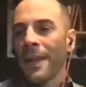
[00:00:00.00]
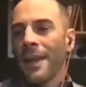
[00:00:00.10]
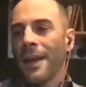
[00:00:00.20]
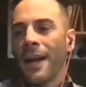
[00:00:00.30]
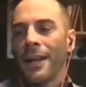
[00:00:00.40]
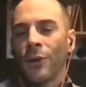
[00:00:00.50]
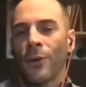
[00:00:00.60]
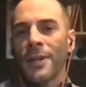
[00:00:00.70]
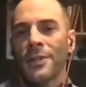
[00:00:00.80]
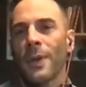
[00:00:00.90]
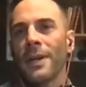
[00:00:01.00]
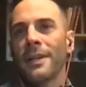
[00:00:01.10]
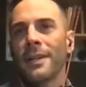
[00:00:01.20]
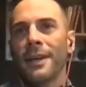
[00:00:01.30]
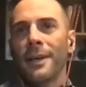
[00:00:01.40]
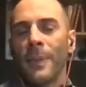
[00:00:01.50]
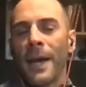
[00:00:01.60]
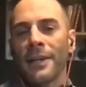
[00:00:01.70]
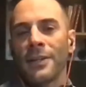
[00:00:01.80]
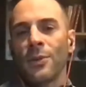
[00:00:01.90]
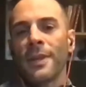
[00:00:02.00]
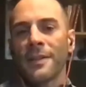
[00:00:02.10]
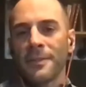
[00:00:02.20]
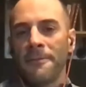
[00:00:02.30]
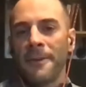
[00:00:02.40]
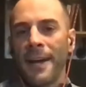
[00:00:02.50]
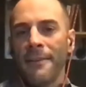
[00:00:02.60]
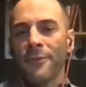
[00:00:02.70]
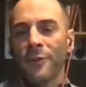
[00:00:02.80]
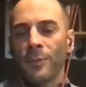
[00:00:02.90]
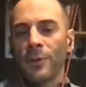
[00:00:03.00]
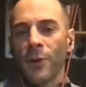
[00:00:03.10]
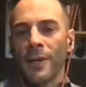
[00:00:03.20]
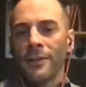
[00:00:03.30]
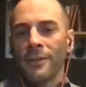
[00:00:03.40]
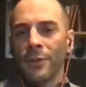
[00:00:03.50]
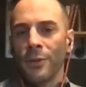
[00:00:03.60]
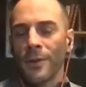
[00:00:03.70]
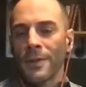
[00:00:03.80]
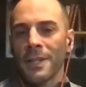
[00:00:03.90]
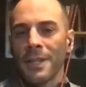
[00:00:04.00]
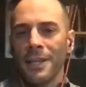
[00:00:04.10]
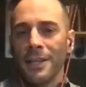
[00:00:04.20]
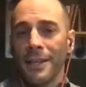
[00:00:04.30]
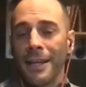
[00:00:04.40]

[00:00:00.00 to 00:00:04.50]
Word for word: I graduated uh, back in 2005 from Creighton University.